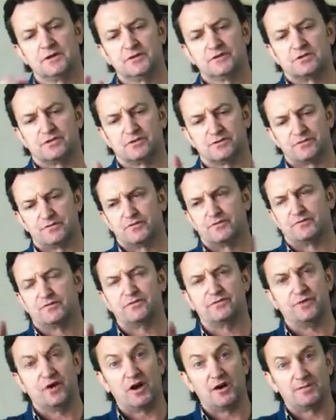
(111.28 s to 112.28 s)
sort of
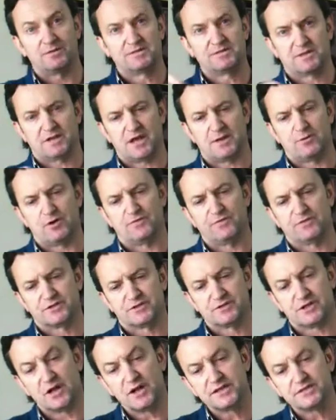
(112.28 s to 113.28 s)
fibers that come off
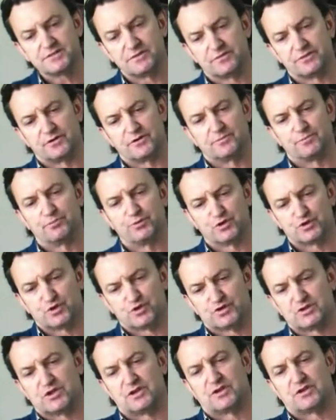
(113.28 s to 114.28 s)
the sides of the
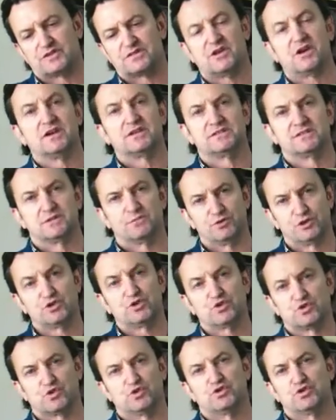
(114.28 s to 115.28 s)
bristles, so the sides of the
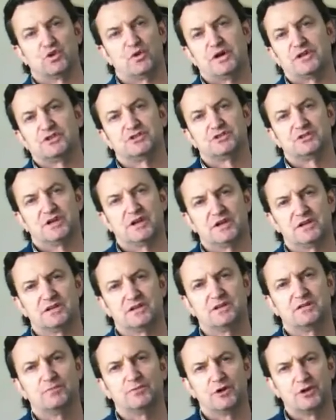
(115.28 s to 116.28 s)
bristles also agitate,
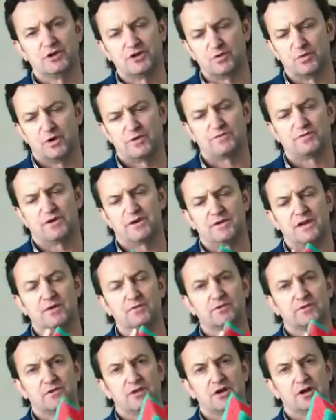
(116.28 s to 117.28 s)
but you won't find
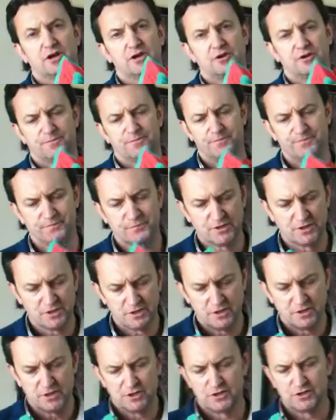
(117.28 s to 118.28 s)
that with nylon.
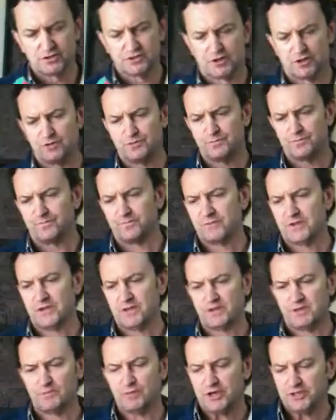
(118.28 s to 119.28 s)
So
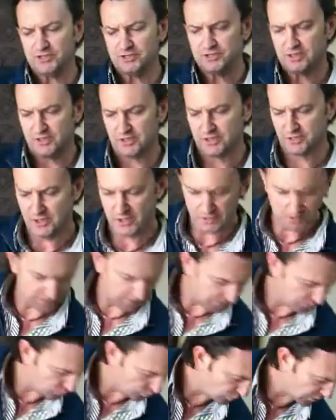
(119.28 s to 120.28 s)
in the brush kit,
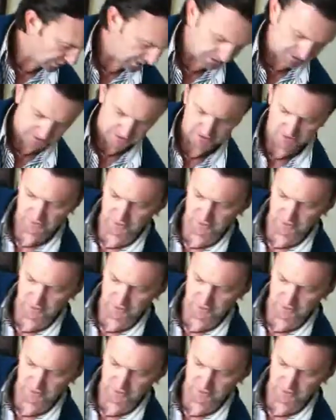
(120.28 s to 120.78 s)
then you'll get